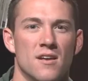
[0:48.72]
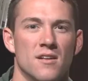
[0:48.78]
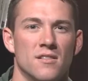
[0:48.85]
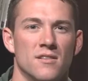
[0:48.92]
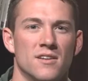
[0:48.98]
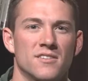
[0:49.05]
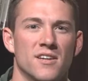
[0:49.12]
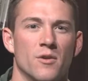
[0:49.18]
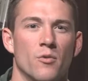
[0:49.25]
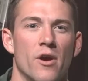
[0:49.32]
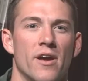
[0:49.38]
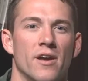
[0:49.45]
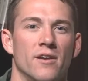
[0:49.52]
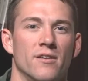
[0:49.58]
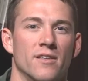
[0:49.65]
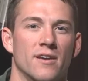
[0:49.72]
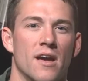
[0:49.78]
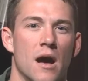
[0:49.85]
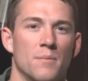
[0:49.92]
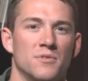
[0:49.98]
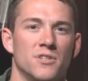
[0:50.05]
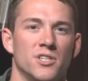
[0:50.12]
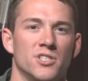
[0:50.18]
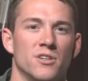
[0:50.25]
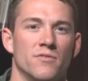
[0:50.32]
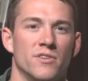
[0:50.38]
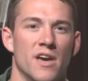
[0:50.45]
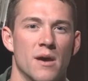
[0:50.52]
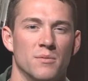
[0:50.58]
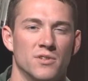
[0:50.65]
Let's get right into the composition of
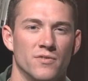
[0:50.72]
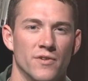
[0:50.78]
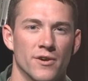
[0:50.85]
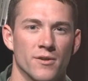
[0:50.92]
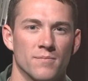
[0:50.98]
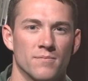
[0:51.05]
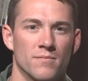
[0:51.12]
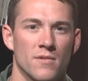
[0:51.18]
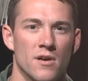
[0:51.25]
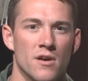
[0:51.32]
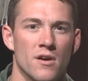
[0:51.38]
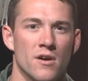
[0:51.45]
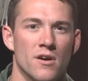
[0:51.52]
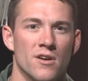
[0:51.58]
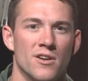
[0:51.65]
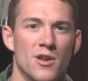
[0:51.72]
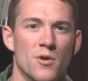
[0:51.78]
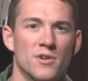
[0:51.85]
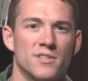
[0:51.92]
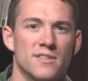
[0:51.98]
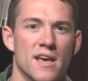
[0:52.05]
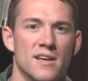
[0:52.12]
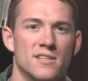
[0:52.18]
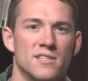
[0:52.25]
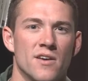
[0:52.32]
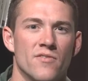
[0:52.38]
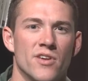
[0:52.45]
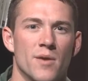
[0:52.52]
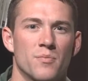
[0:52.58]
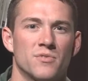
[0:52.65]
the atmosphere. Notice that
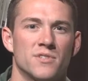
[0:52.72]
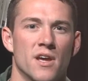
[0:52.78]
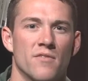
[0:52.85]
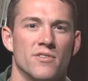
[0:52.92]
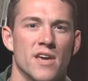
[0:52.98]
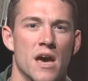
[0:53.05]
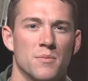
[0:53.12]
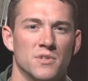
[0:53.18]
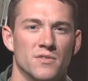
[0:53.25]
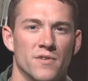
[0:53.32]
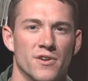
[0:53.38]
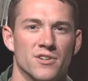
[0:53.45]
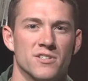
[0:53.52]
78% of the atmosphere is